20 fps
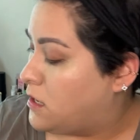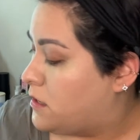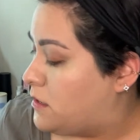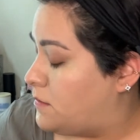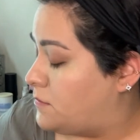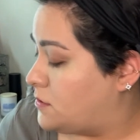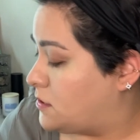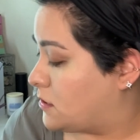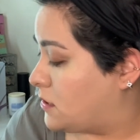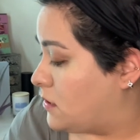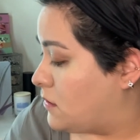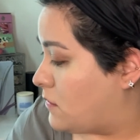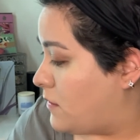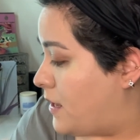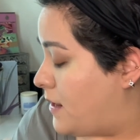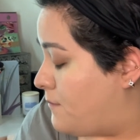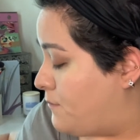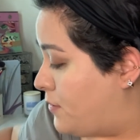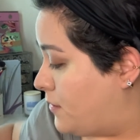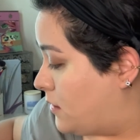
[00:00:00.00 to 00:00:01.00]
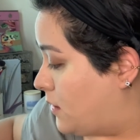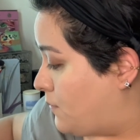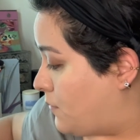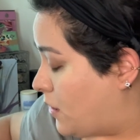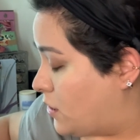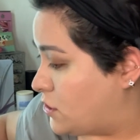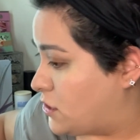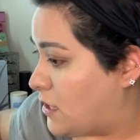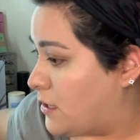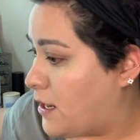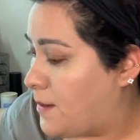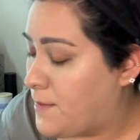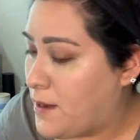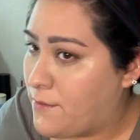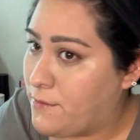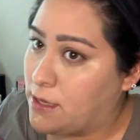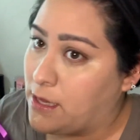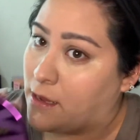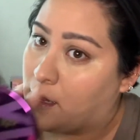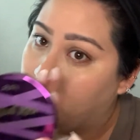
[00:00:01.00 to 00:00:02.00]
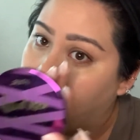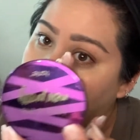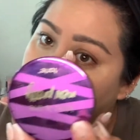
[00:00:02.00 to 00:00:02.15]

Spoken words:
Just gonna go ahead and put the brush down. I'm not really gonna be